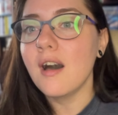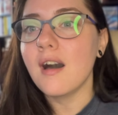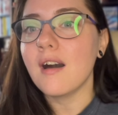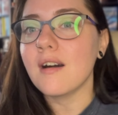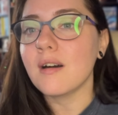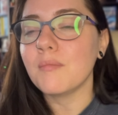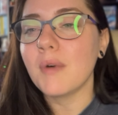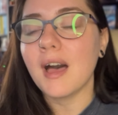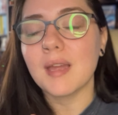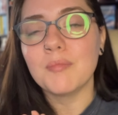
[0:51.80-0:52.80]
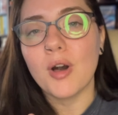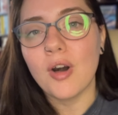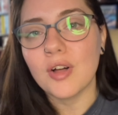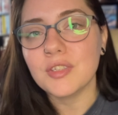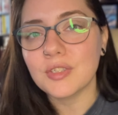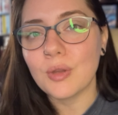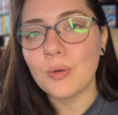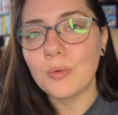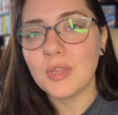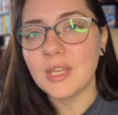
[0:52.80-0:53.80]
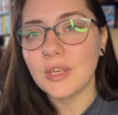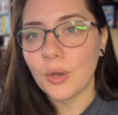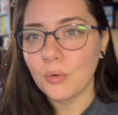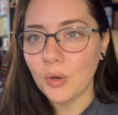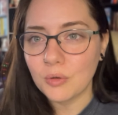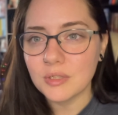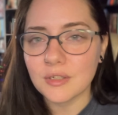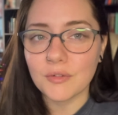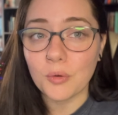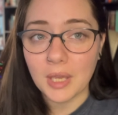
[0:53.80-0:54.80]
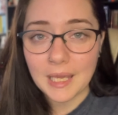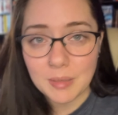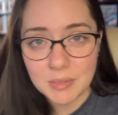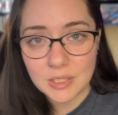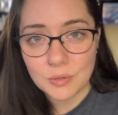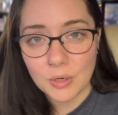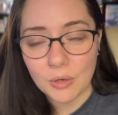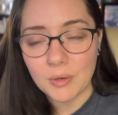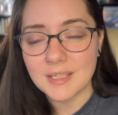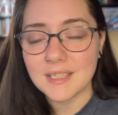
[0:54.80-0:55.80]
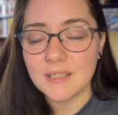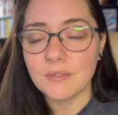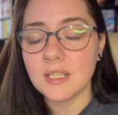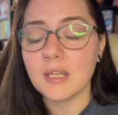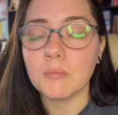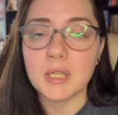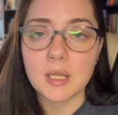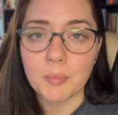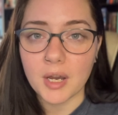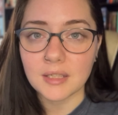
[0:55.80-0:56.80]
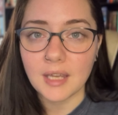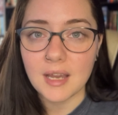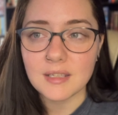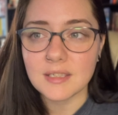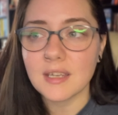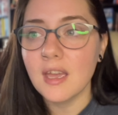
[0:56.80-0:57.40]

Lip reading: I'm also the co-host of Okay, But Did You Know, a TV and media podcast.